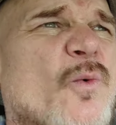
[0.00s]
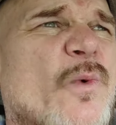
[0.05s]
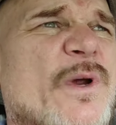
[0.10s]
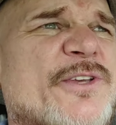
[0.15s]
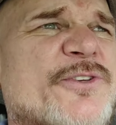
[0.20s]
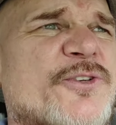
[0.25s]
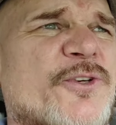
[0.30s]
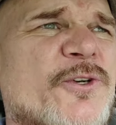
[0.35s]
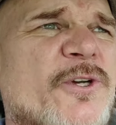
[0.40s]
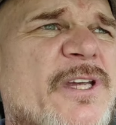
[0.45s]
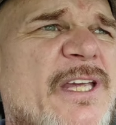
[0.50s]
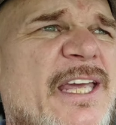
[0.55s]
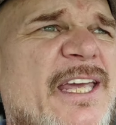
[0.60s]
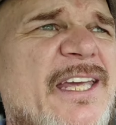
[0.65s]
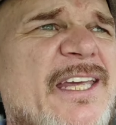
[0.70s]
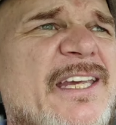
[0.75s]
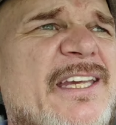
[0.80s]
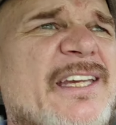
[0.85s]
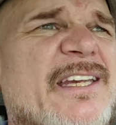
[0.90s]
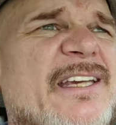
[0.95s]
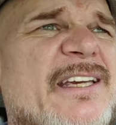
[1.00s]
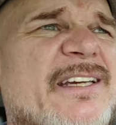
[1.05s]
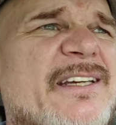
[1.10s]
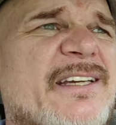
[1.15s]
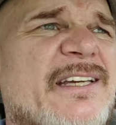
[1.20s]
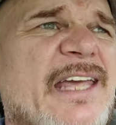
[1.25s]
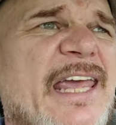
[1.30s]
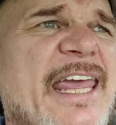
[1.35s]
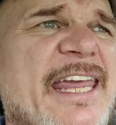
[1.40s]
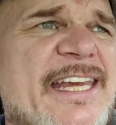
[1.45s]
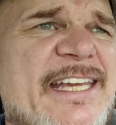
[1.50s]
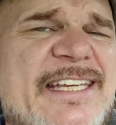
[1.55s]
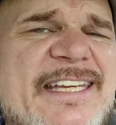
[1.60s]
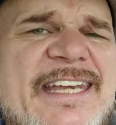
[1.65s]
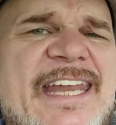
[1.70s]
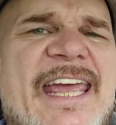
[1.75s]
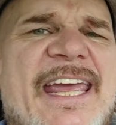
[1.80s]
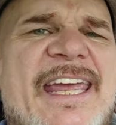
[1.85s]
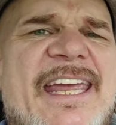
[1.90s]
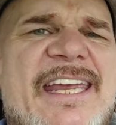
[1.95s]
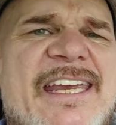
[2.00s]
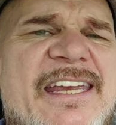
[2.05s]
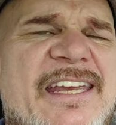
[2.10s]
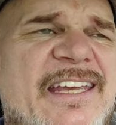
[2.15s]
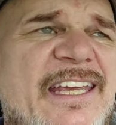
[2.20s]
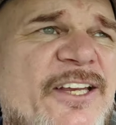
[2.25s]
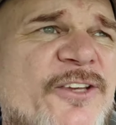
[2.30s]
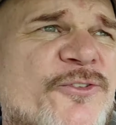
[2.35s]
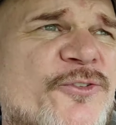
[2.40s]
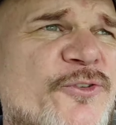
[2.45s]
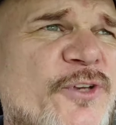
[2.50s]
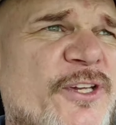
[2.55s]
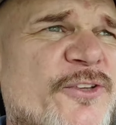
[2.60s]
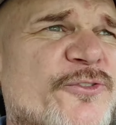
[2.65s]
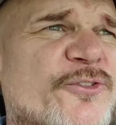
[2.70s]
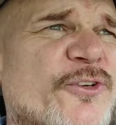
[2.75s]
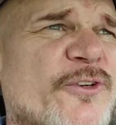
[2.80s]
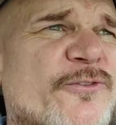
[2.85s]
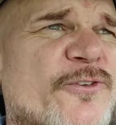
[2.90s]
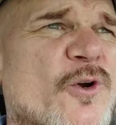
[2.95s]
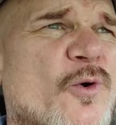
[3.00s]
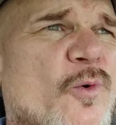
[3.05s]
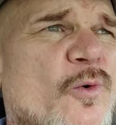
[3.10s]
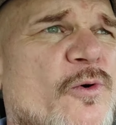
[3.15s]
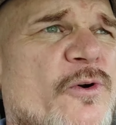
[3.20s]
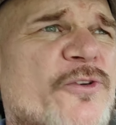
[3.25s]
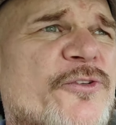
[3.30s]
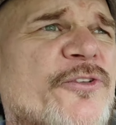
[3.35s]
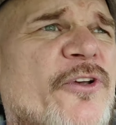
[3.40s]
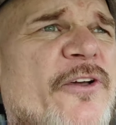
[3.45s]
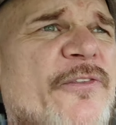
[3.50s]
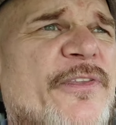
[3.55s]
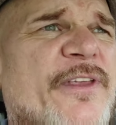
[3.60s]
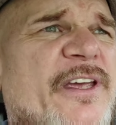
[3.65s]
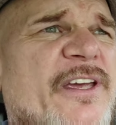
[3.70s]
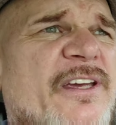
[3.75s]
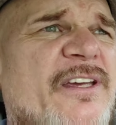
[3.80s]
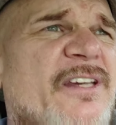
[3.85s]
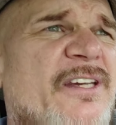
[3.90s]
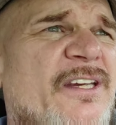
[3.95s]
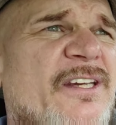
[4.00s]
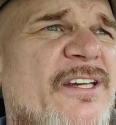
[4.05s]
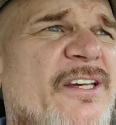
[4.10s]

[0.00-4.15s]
we took a eight day extensive course on the